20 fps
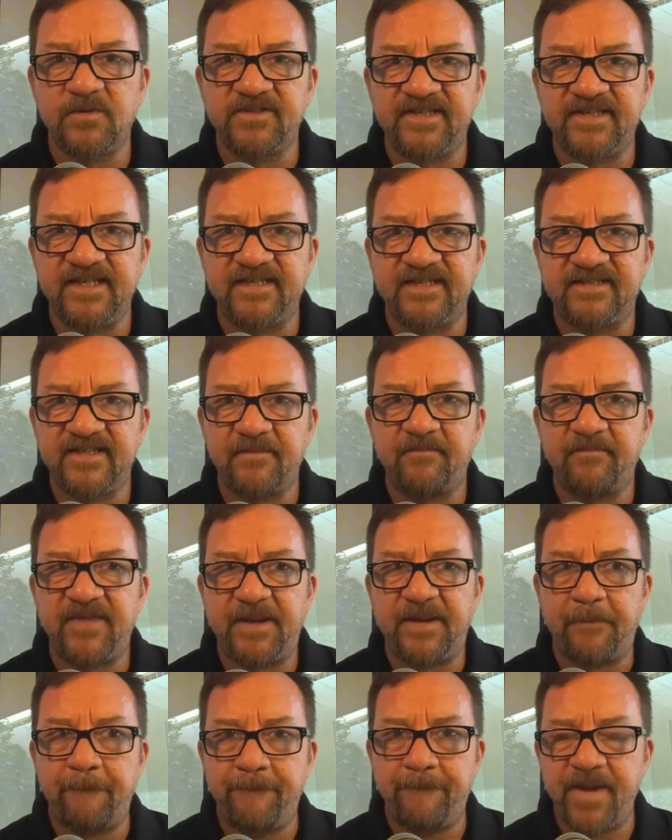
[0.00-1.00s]
will see
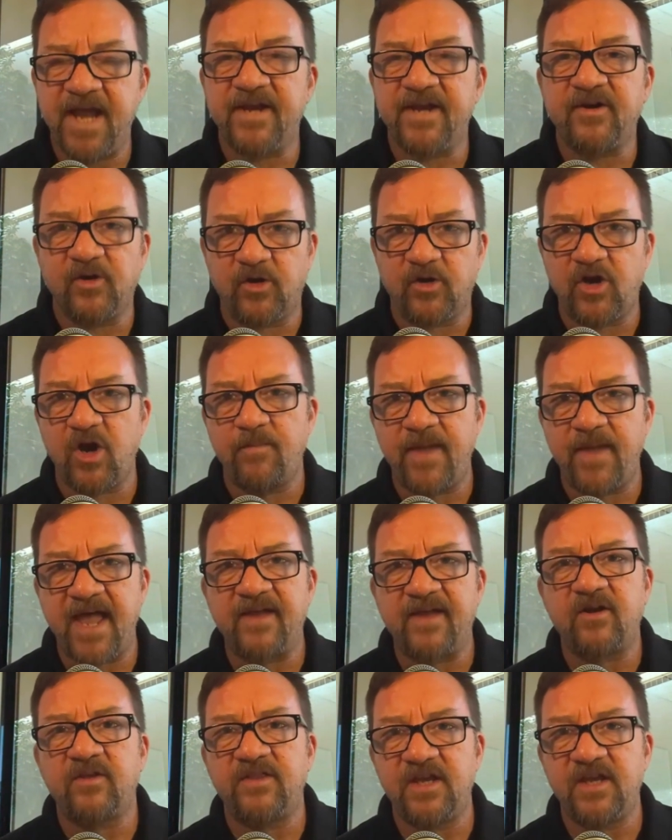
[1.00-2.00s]
something better come
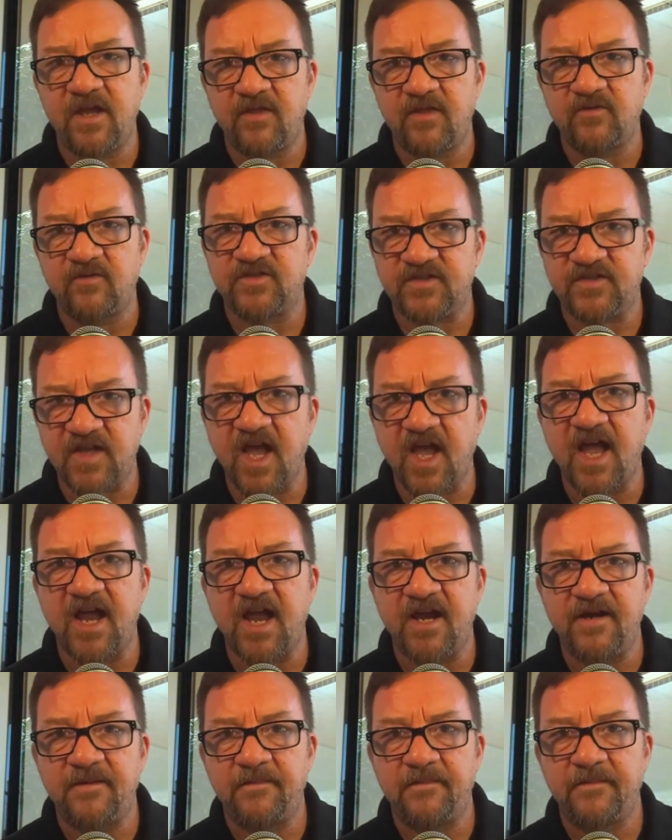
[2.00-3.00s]
out on the other
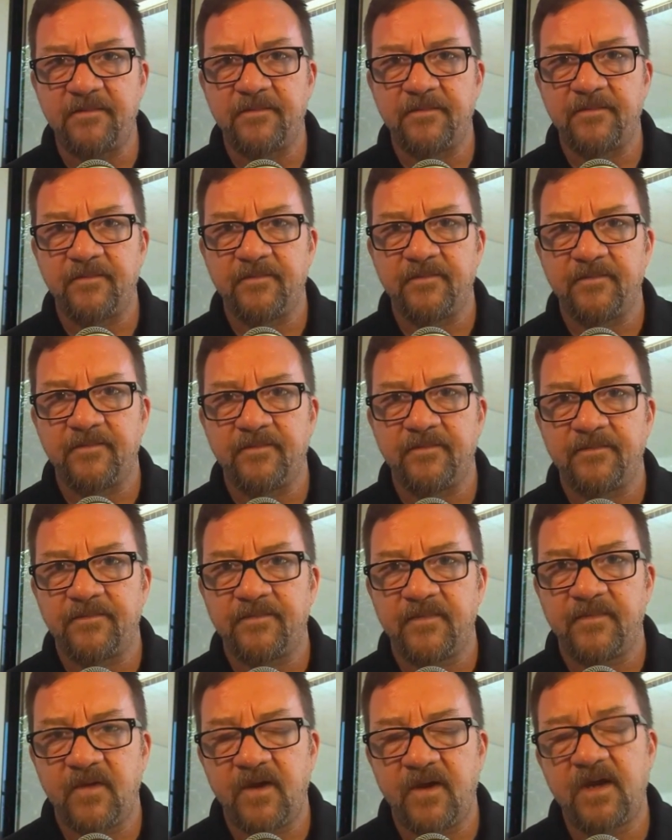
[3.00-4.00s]
side.
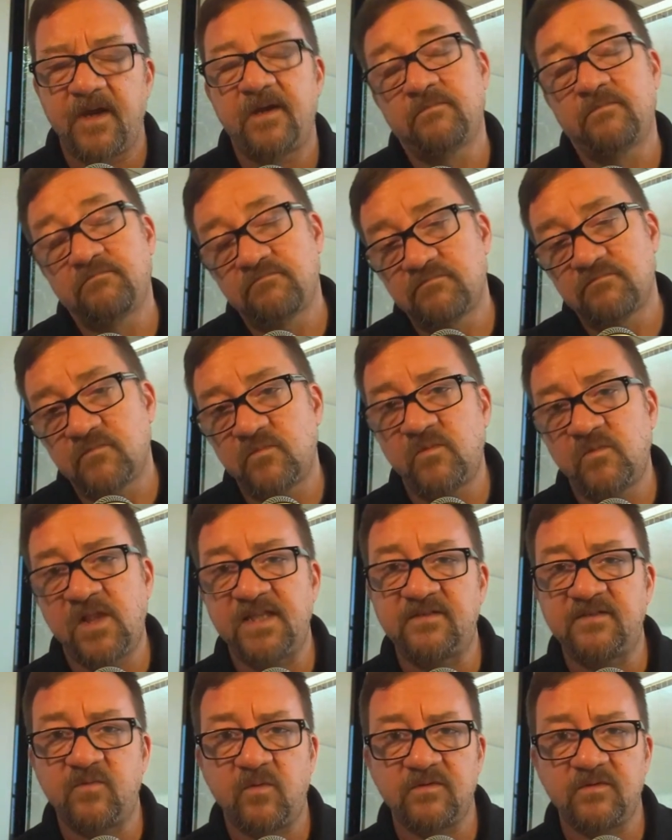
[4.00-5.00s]
All right,
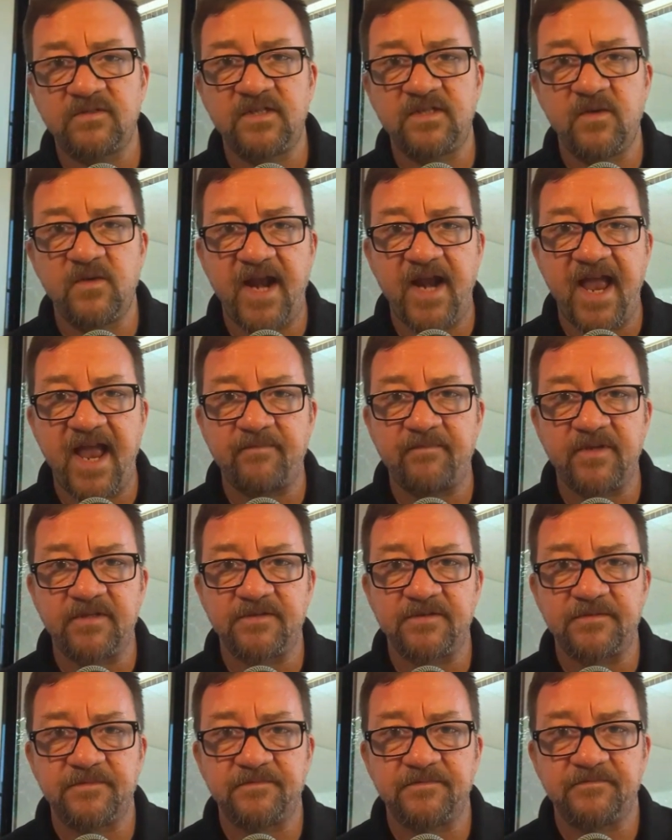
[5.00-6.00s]
let's see what
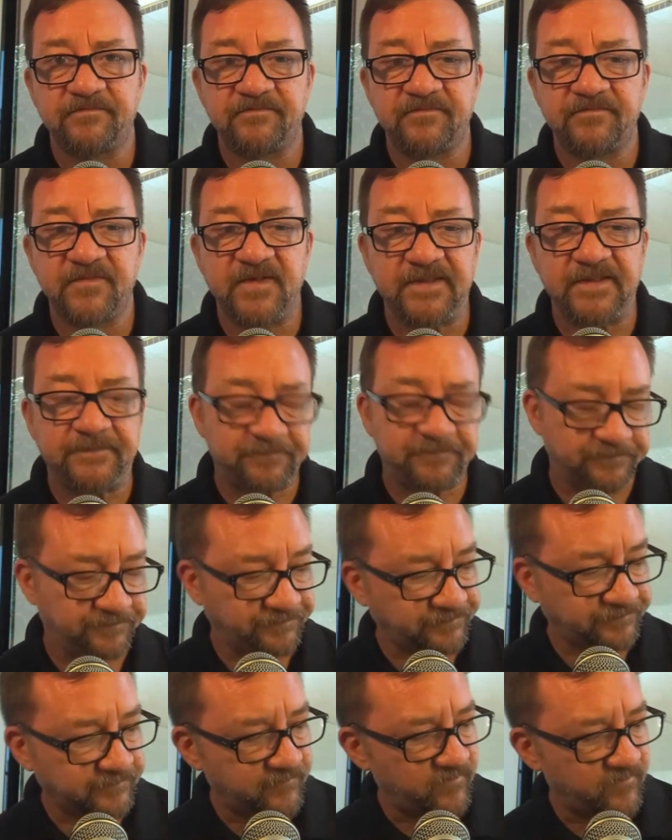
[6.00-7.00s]
happens. All
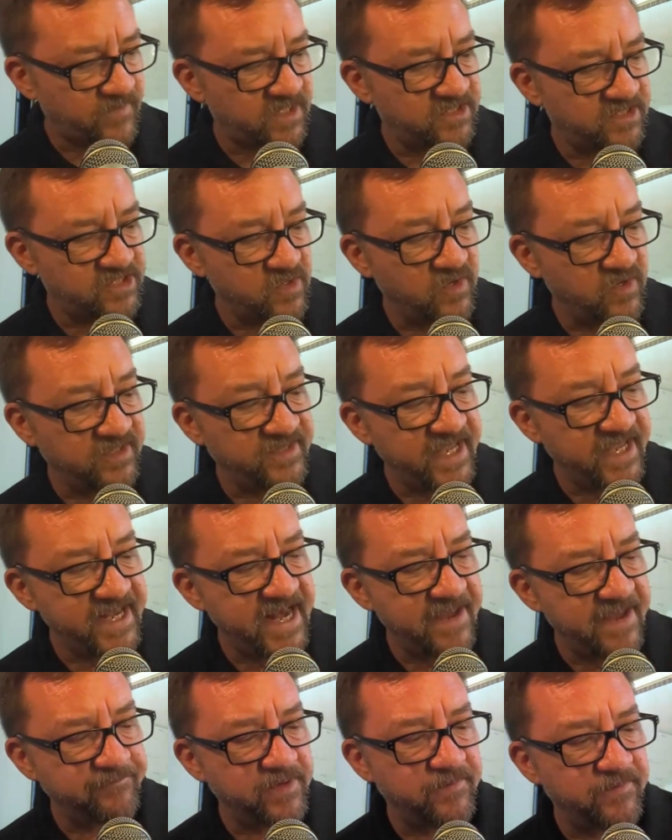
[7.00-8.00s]
right. So on that
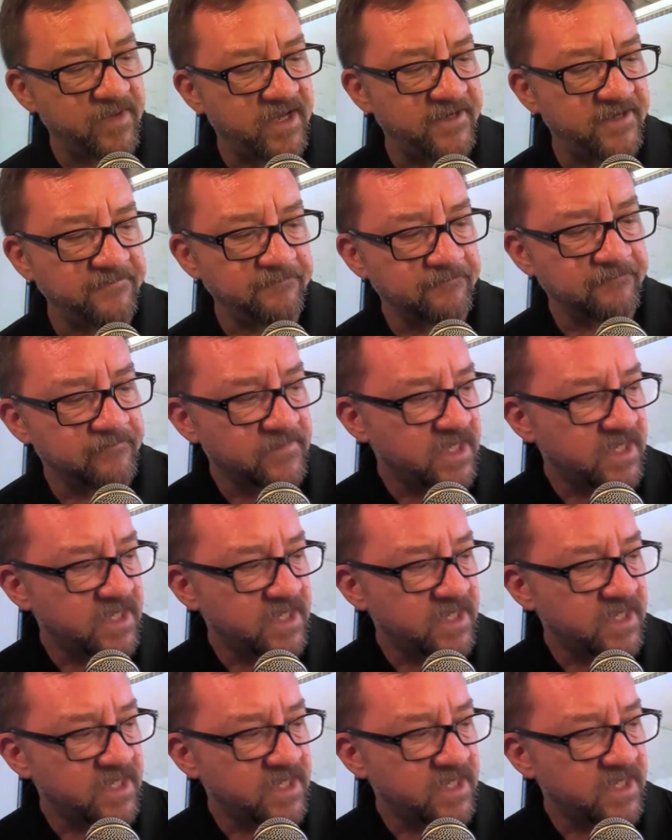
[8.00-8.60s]
happy mind,